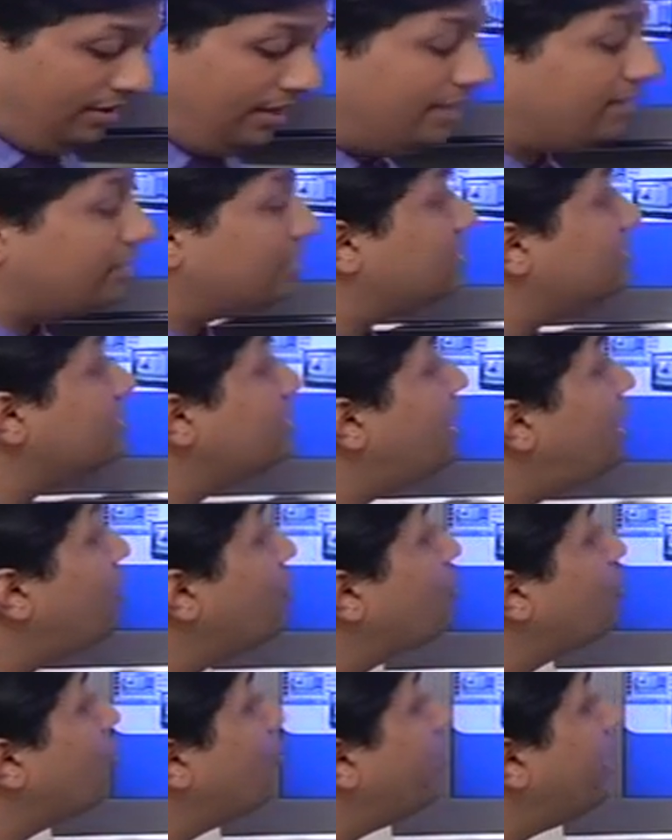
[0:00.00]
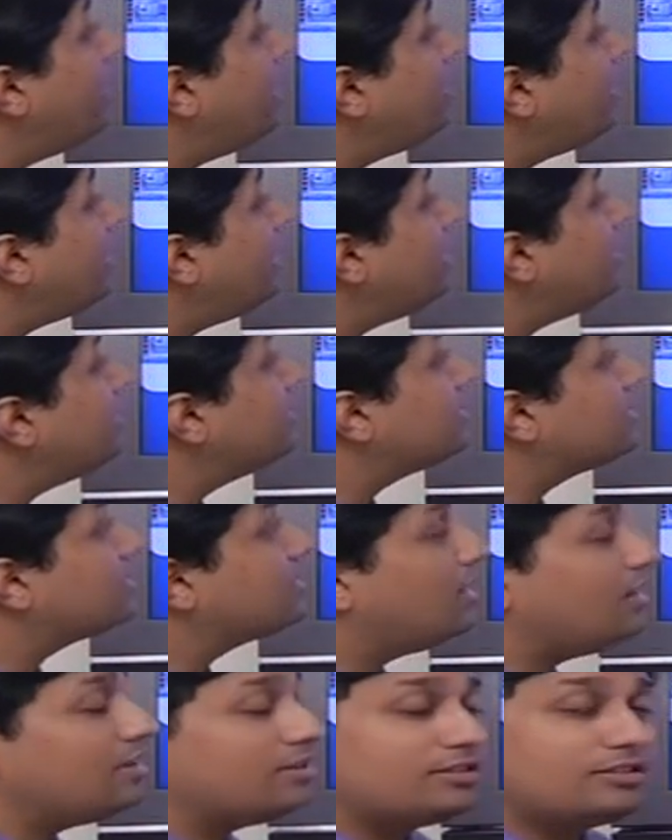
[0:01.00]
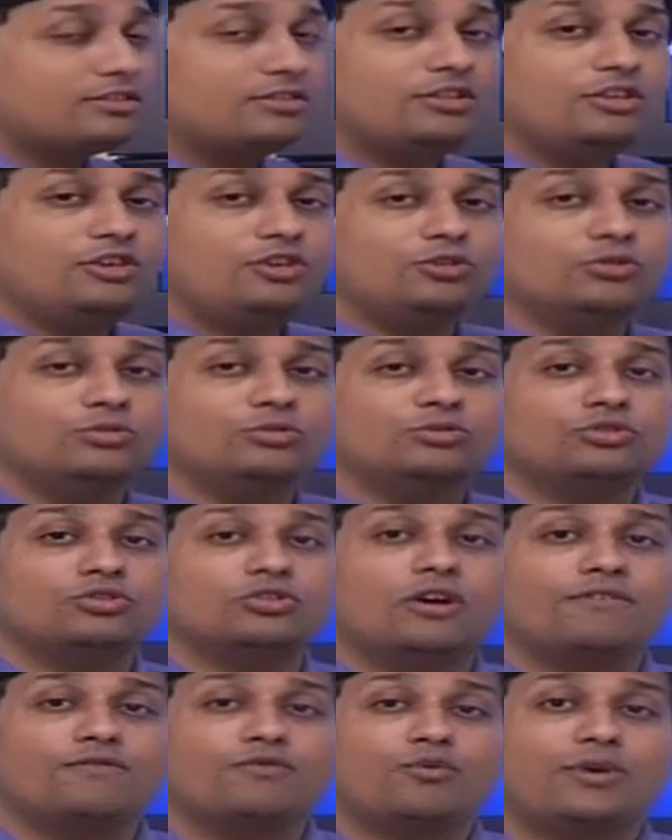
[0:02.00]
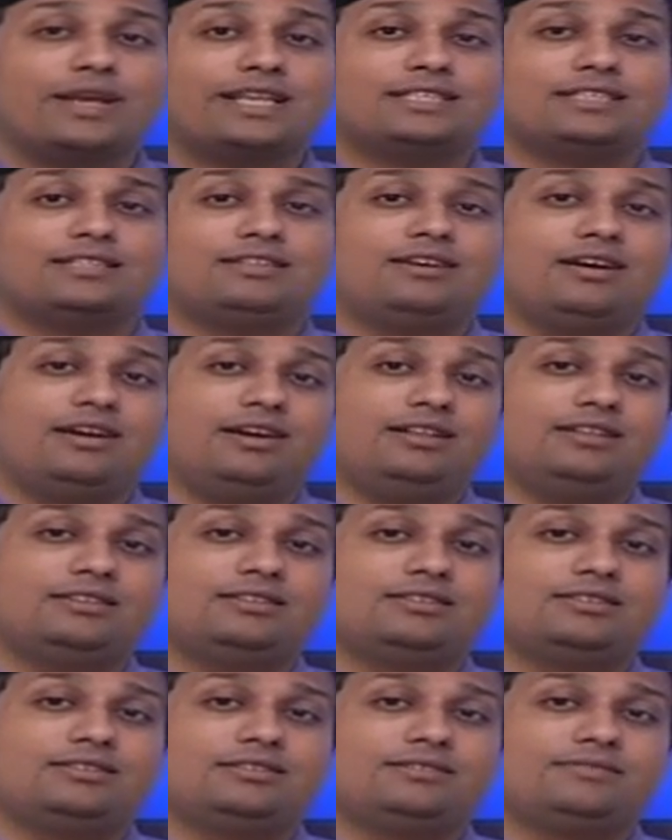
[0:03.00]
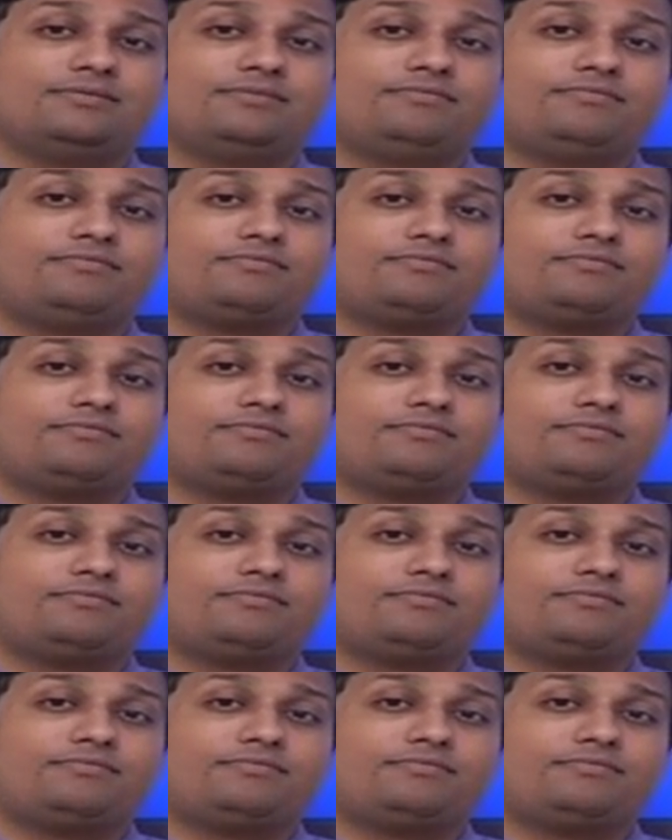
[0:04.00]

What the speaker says: Let us now go ahead and discuss the use of quick styles.